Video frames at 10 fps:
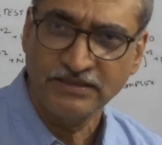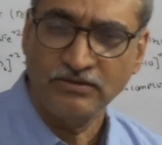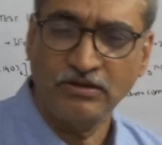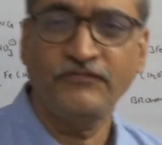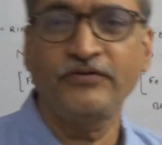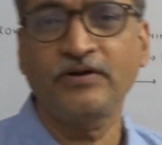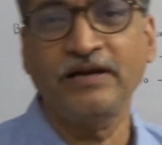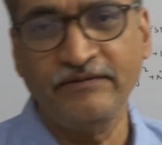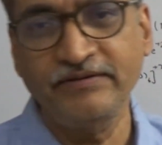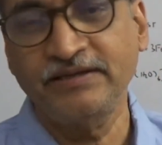of your
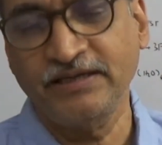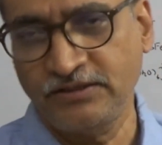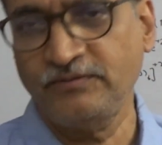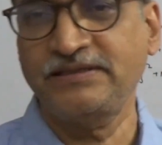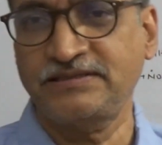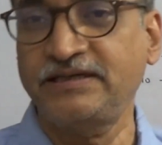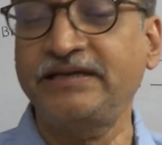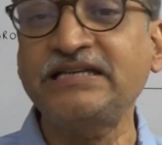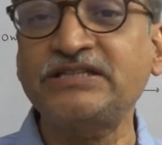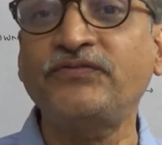11th and 12th
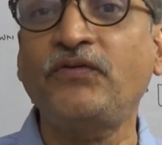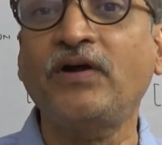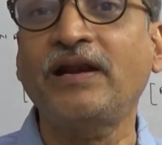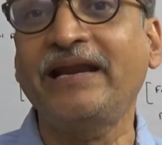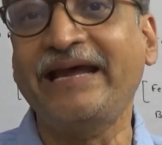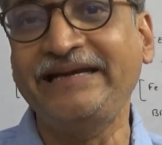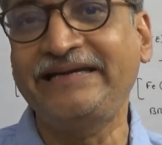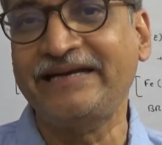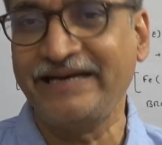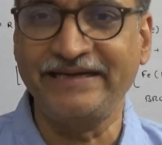test for
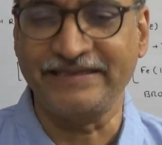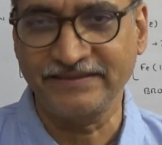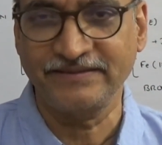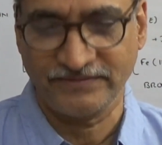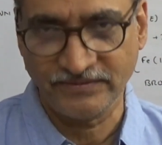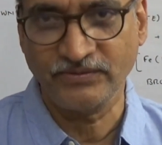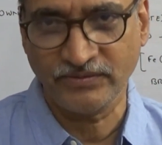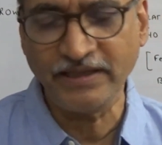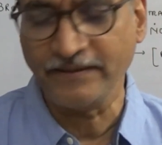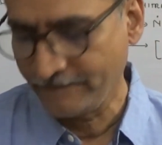nitrate.
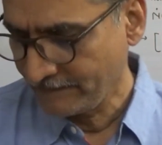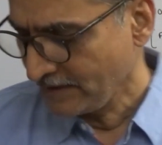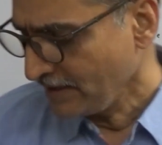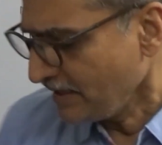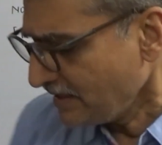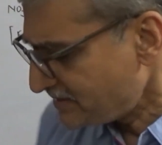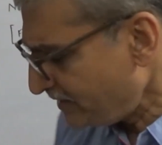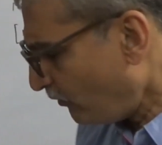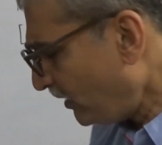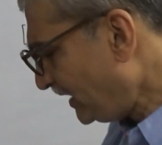Okay. See, what